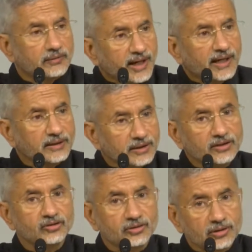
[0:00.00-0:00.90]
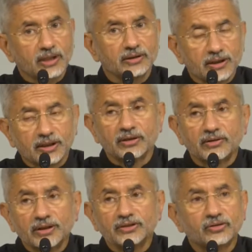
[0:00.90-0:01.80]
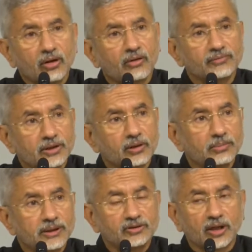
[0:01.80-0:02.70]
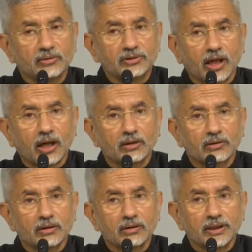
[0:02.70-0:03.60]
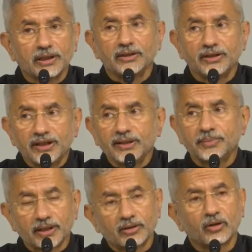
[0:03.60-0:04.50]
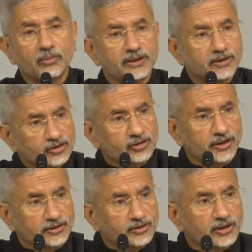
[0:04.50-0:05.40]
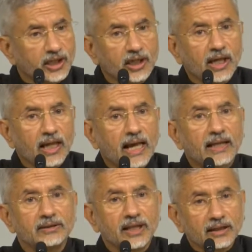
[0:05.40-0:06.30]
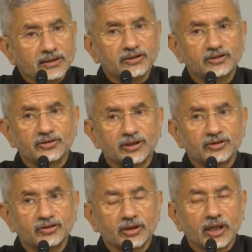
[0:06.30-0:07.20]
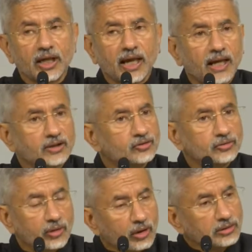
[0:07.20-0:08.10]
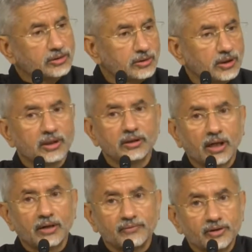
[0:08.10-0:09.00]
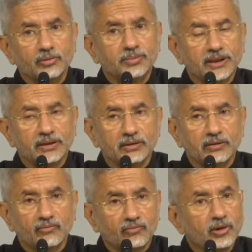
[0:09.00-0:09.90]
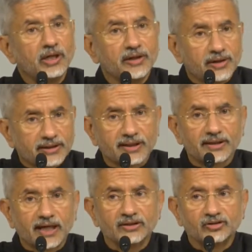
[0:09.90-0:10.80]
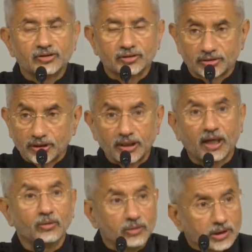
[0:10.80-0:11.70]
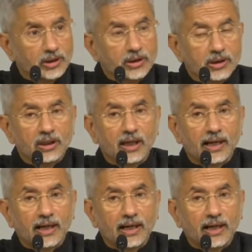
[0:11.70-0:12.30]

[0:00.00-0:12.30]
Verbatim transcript: the fact is that the countries of the Global South are in deep economic distress. And that distress has not, in our view, been fully recognized till now.